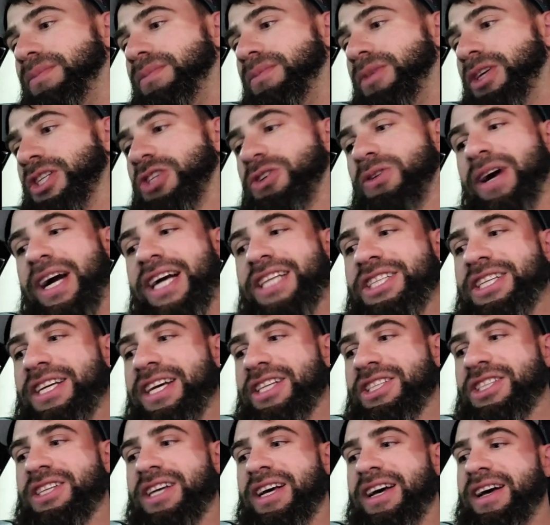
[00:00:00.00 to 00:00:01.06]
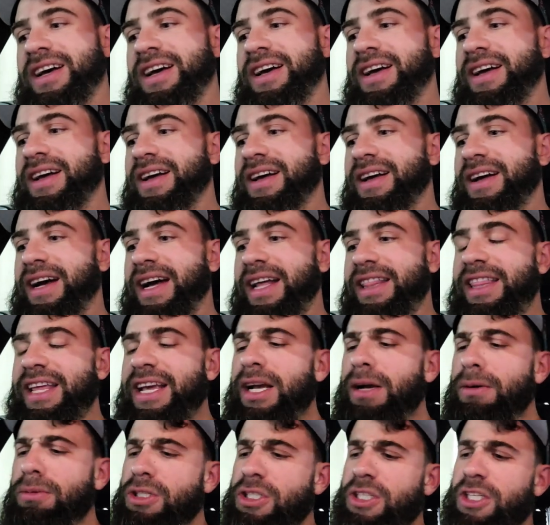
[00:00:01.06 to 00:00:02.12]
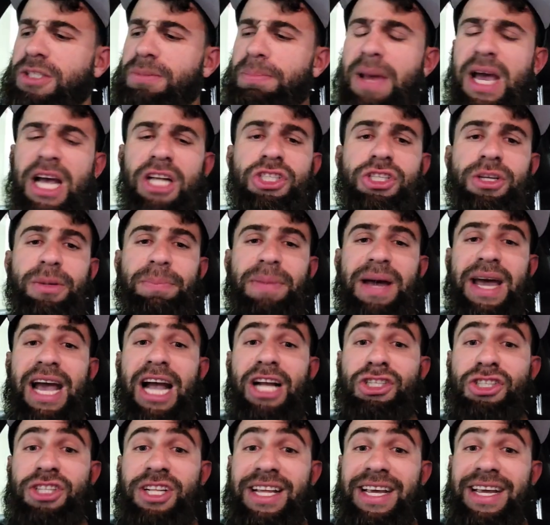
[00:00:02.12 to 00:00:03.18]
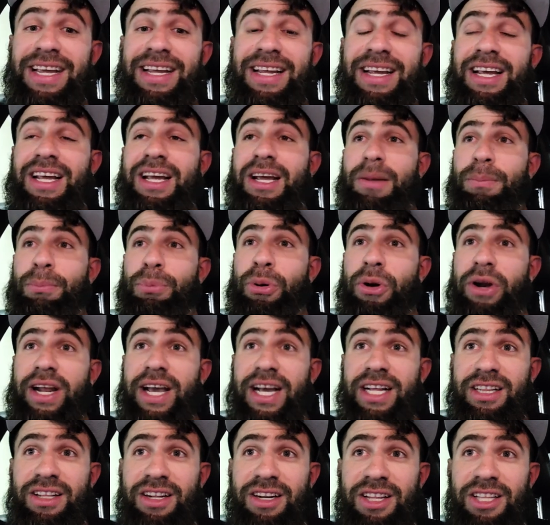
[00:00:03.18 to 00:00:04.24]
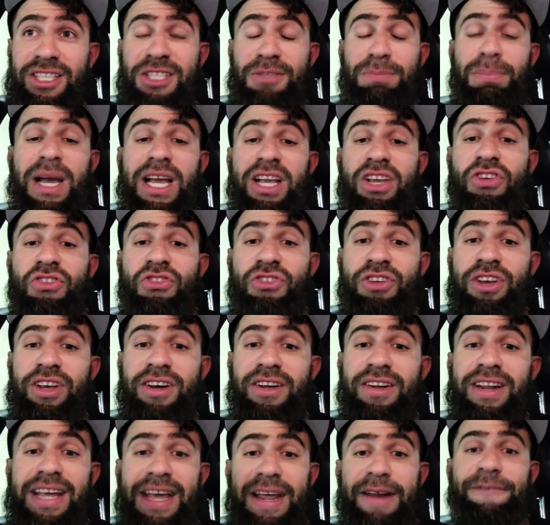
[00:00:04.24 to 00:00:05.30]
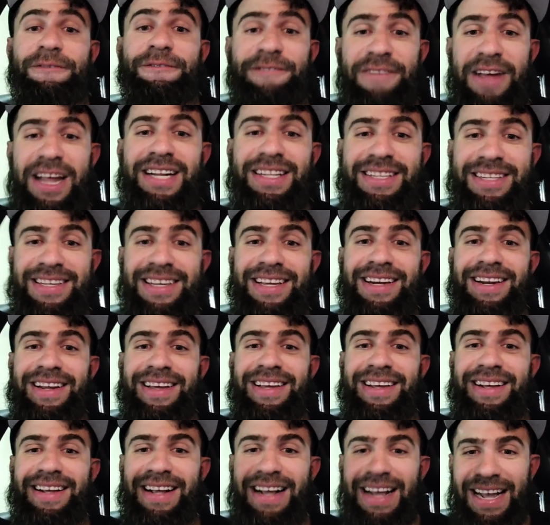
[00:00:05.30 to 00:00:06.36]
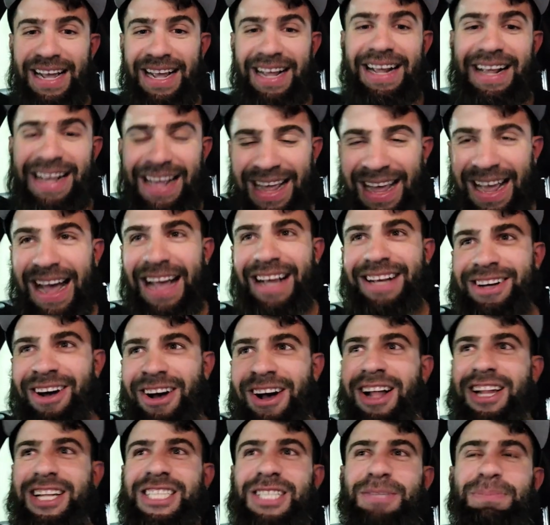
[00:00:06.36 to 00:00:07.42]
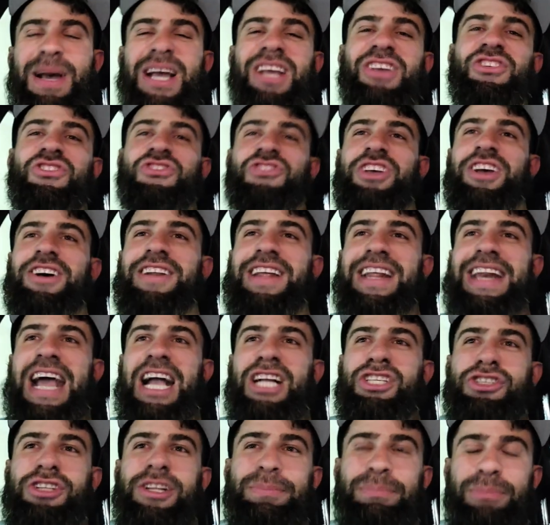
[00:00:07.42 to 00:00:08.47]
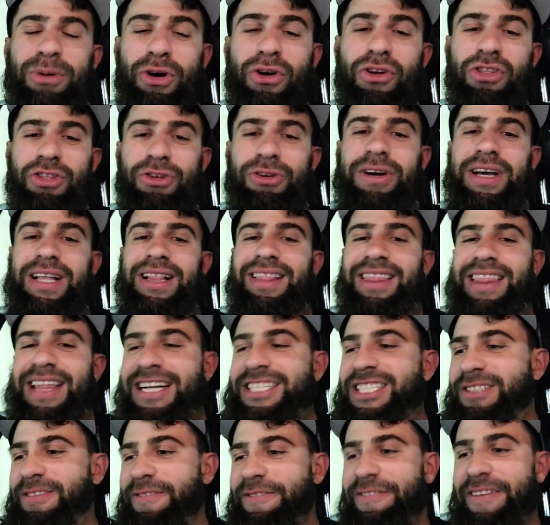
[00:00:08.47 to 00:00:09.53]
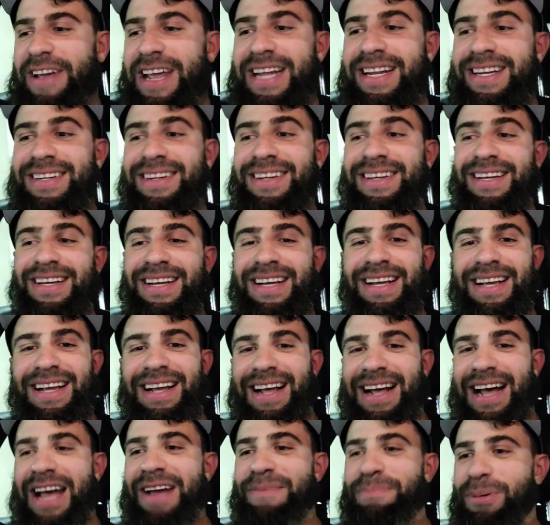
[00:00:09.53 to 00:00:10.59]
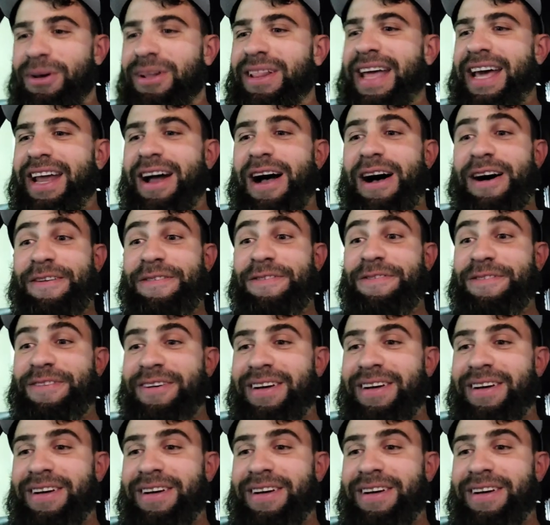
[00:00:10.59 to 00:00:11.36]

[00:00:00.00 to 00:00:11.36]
what's crazy is, I think it was this matchup, I actually predicted the Spiky Shield and fainted. I called the Spiky Shield and actually broke through it thanks to feint. I pulled that off.